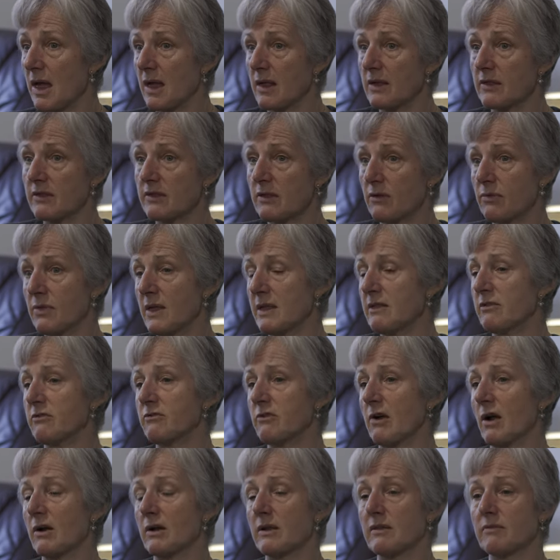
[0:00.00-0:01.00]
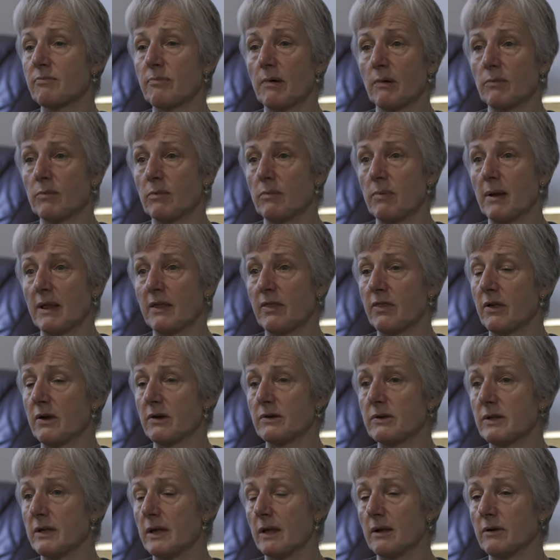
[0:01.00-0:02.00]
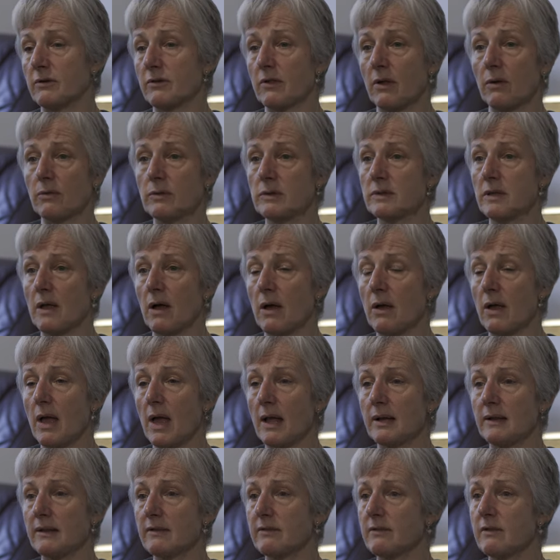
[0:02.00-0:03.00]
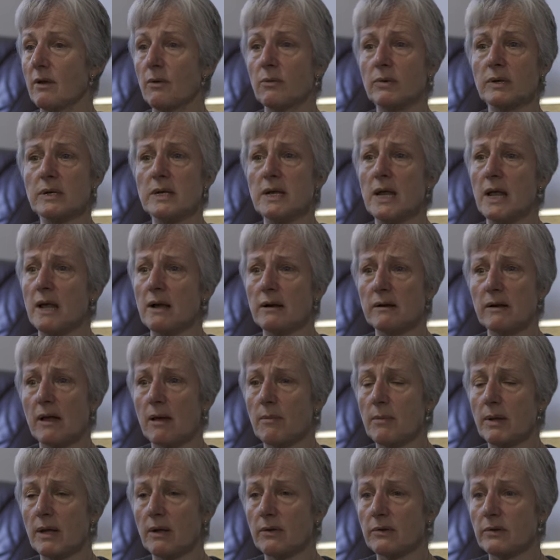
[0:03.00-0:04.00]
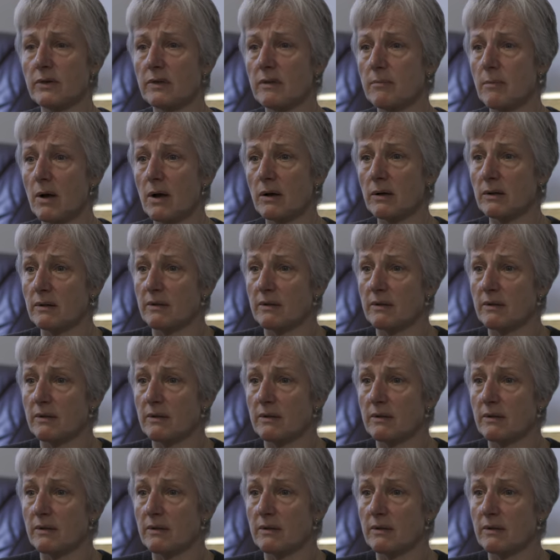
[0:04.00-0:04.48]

So this drug is probably 30 years old now, and it's nowhere near coming onto the market.